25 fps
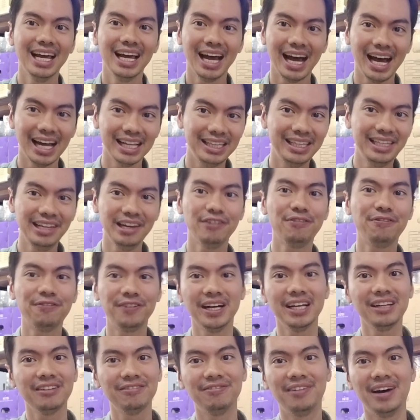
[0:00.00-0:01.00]
a
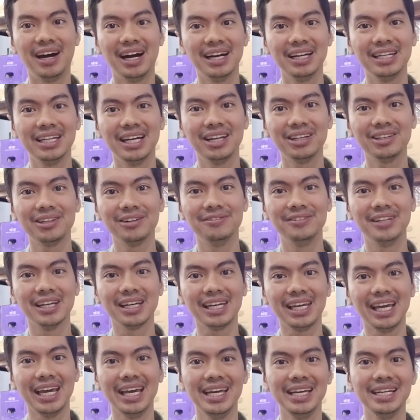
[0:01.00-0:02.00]
different variant of the
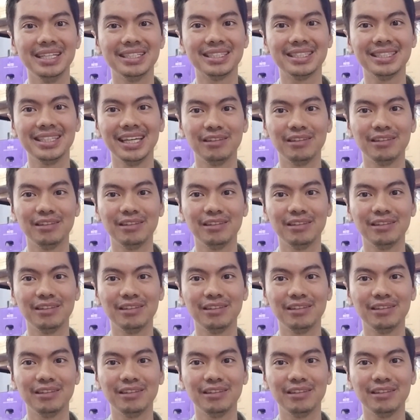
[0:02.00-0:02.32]
case.